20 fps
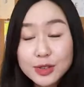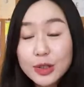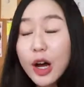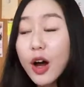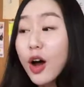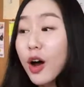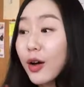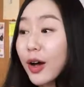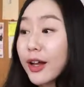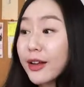
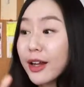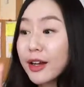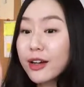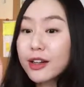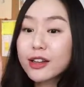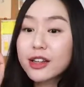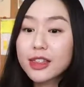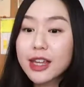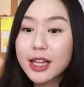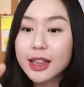
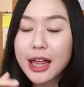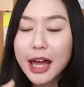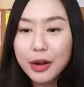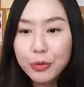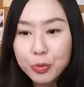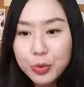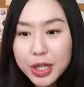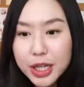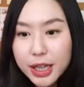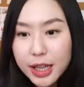Another thing that
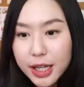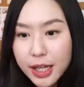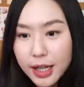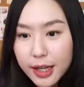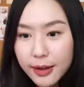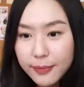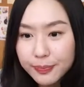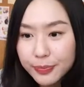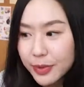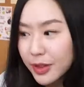really...
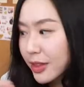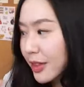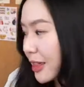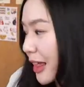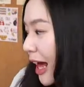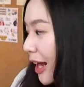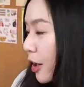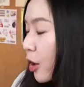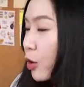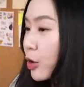
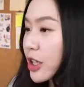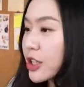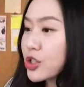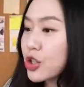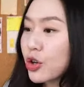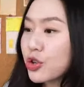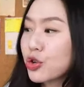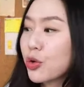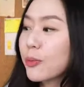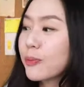That is
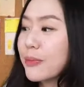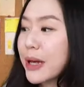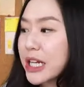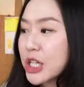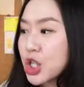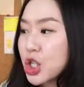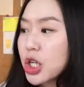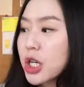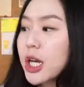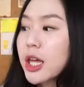also
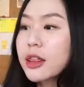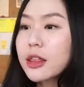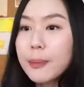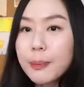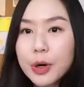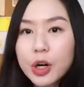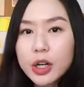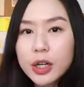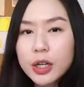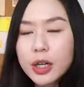mentioned in the
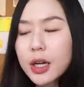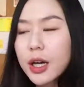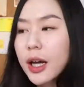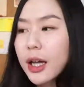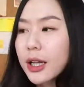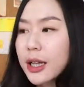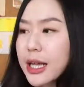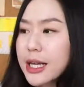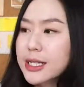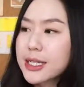book.
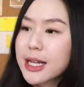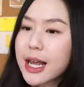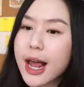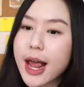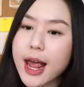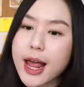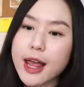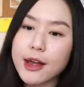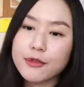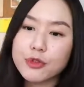Let's
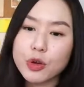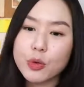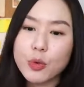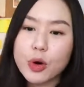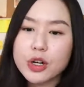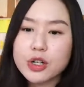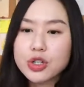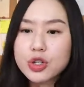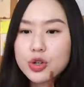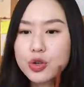say if you
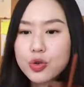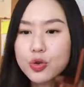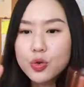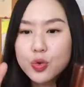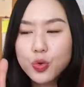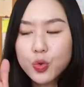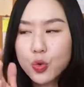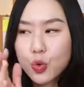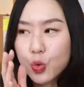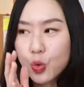want to
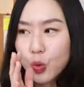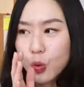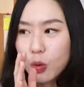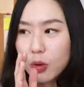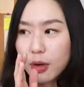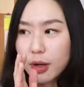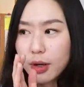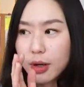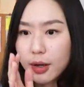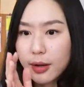
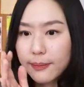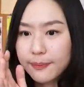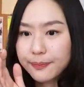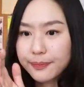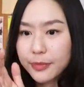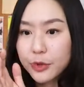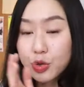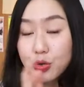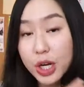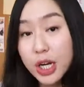
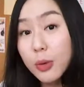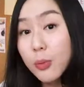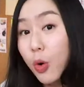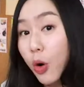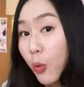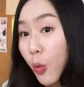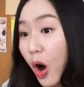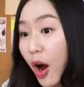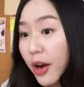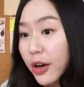drink
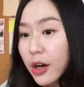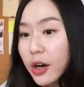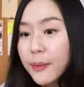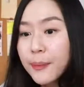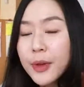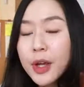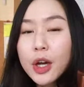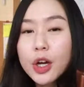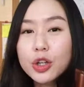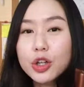more
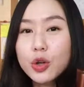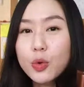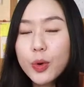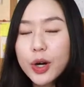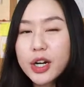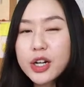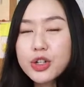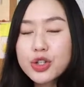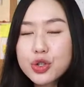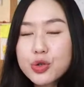water, you
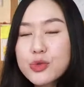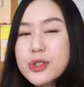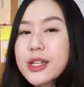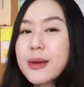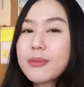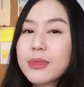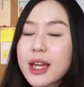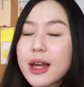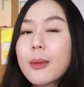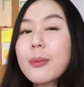want to do
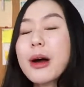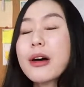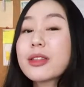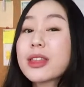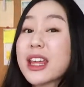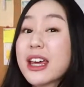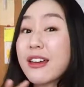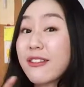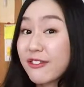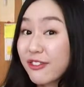something
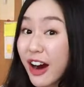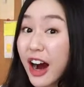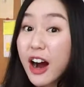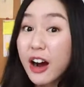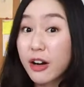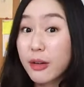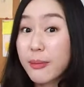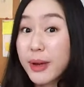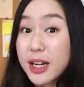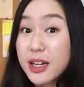about the
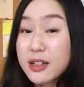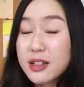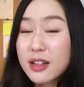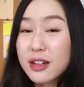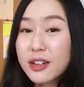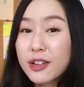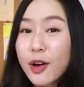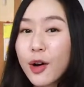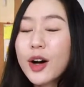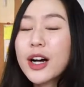environment.
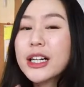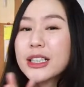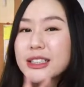No?